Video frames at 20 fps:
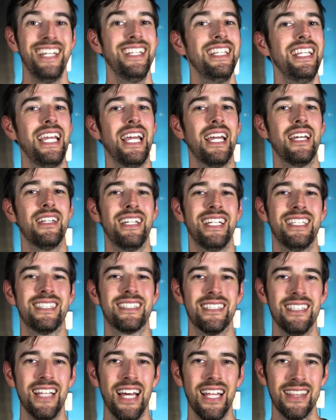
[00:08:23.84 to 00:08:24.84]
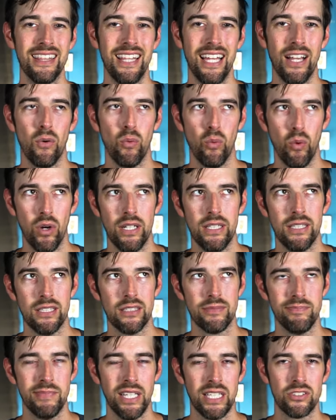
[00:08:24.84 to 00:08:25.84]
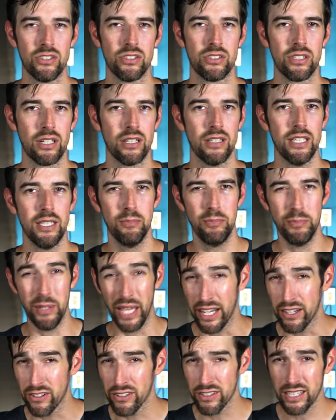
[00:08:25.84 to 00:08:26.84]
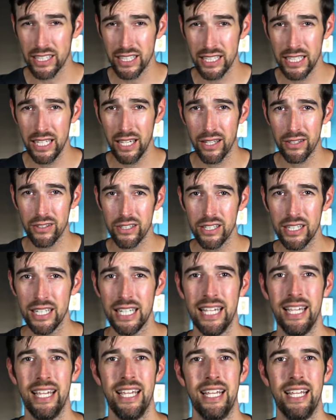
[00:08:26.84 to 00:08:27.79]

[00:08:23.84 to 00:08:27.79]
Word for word: In the end, it's not that one is necessarily better than the other,